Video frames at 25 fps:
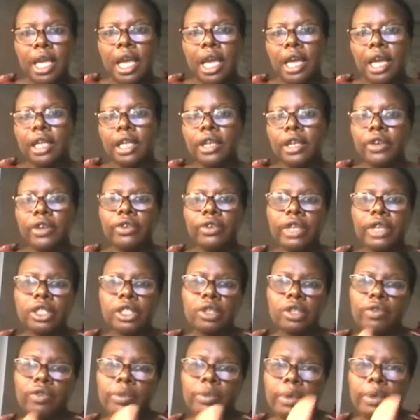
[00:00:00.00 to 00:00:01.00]
And then the rest
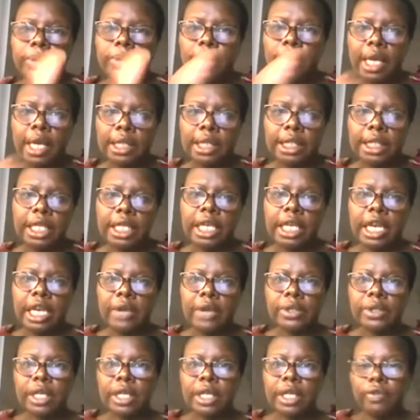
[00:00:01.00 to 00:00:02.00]
of the people are staying
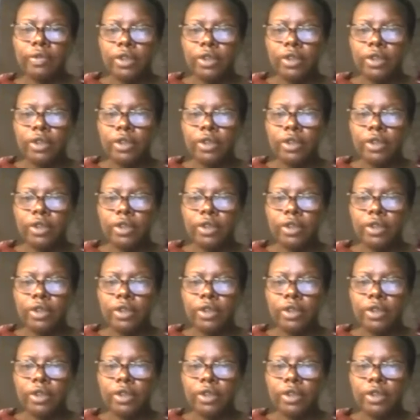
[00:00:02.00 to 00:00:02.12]
outside of